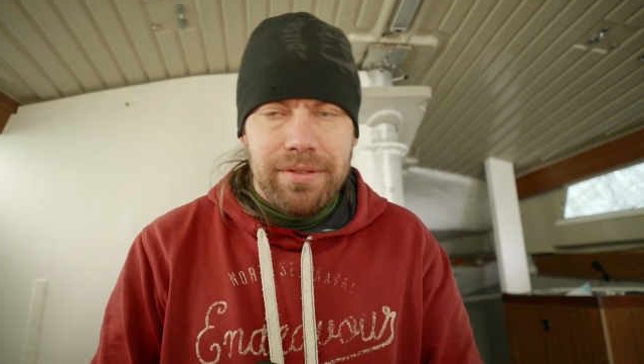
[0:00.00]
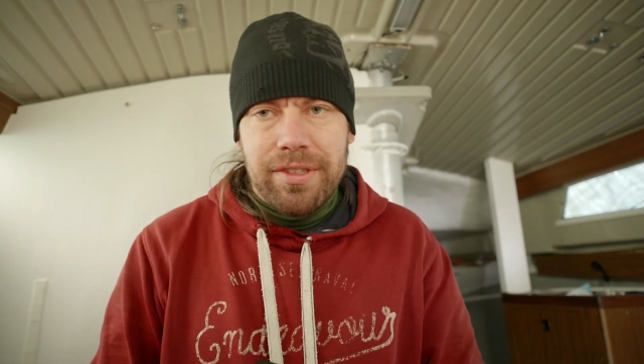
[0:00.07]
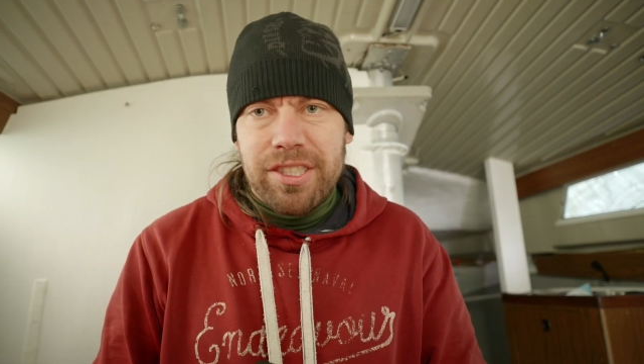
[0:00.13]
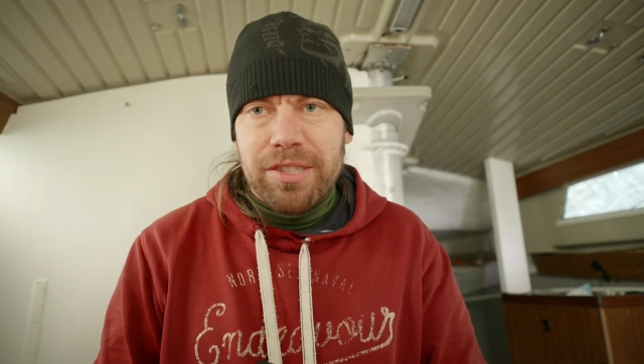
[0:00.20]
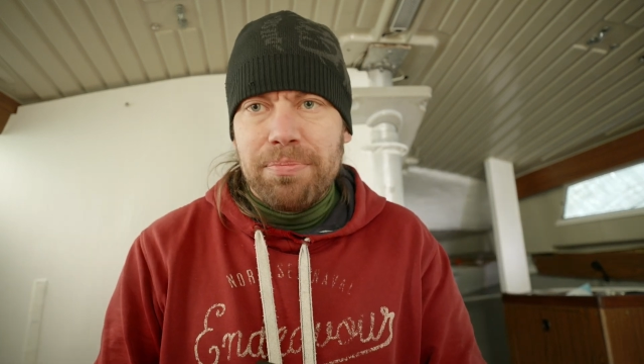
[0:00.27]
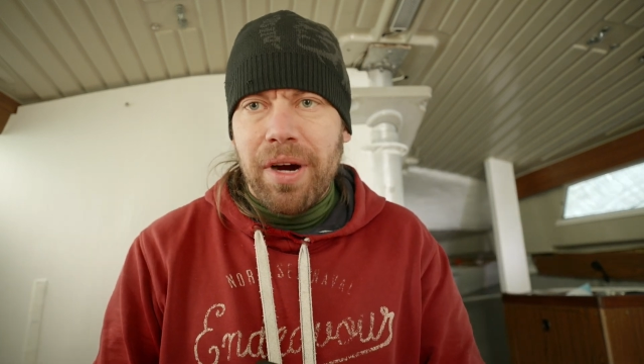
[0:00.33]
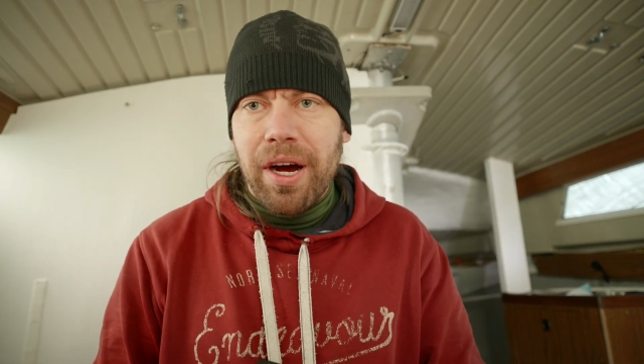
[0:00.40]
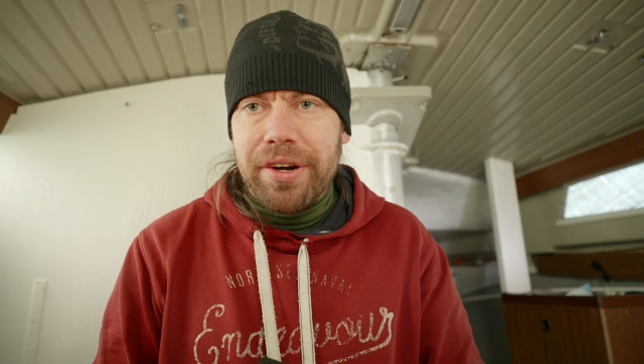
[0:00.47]

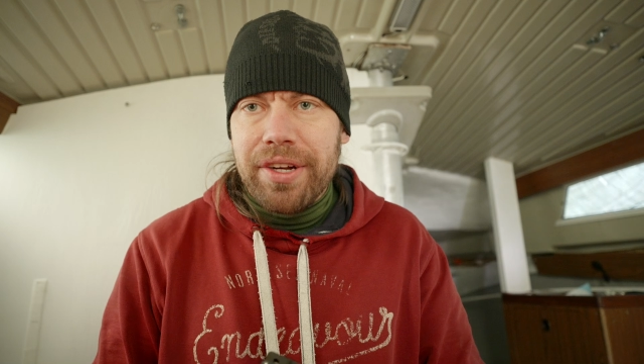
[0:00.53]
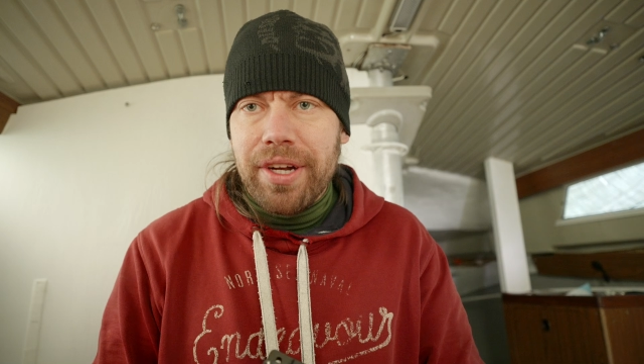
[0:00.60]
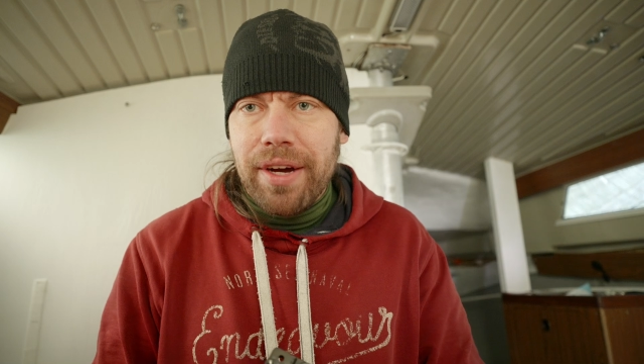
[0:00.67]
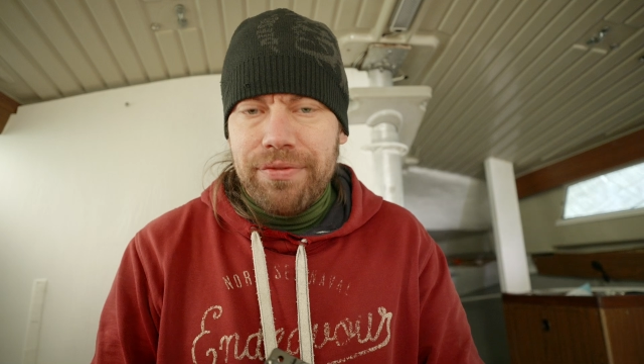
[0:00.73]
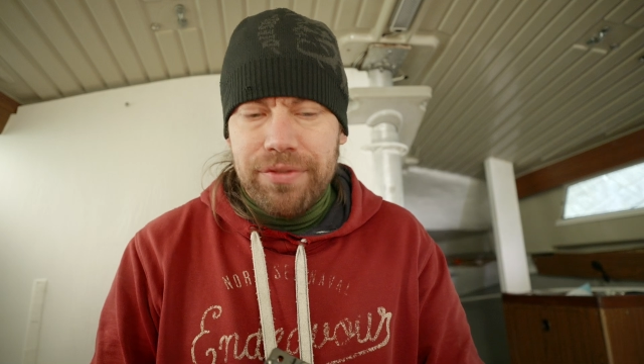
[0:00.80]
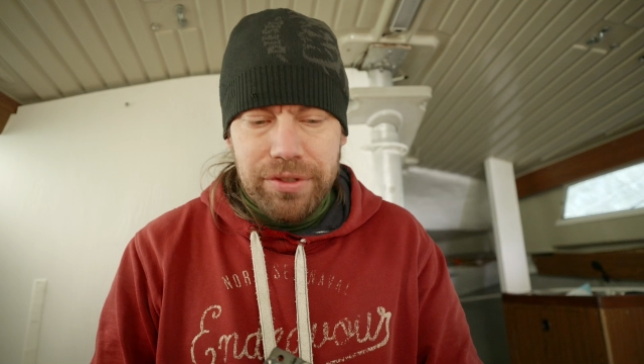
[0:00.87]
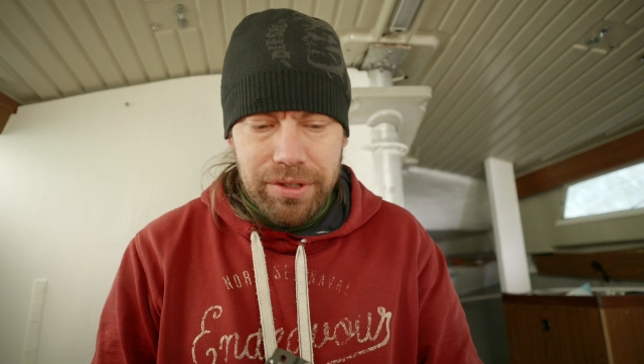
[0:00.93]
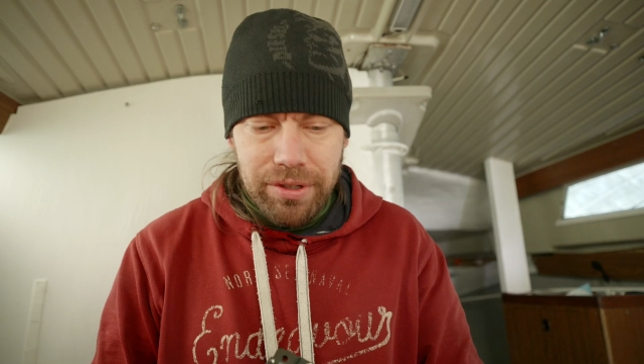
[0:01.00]
smart
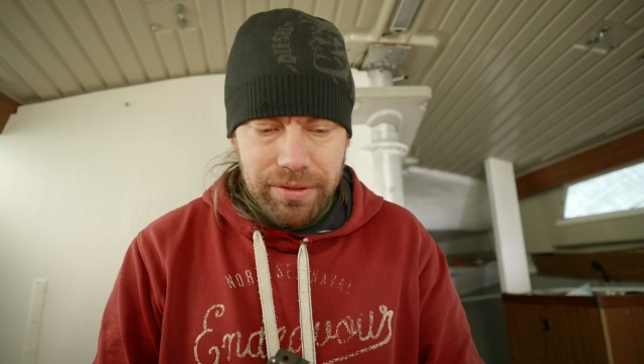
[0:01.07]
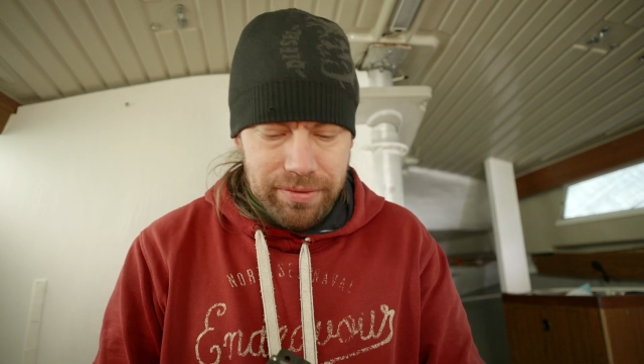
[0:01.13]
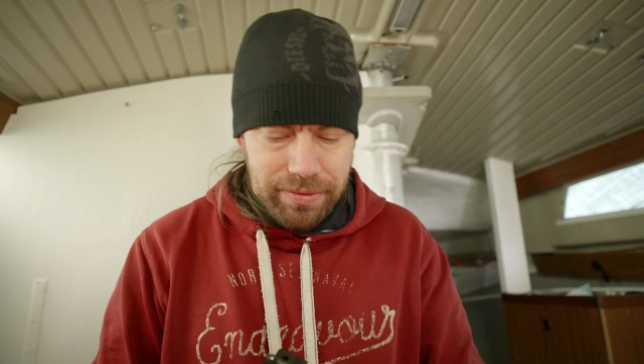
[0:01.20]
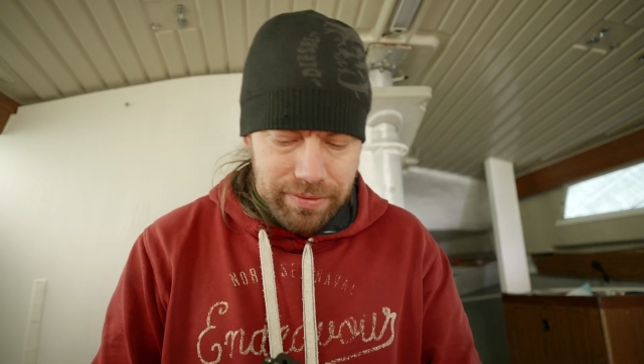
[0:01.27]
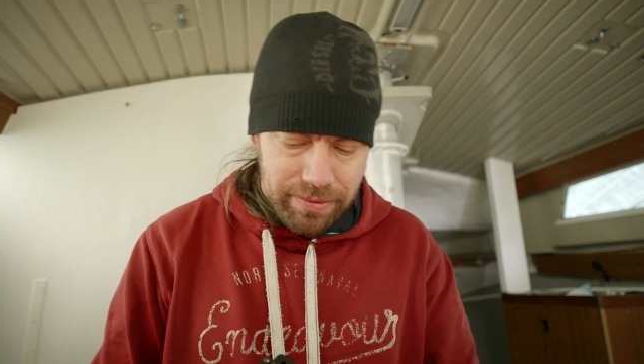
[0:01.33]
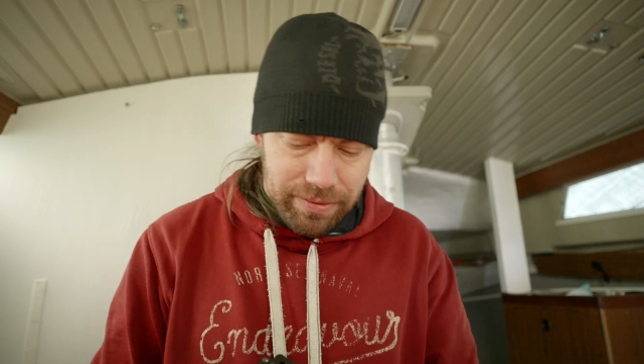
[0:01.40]
enough to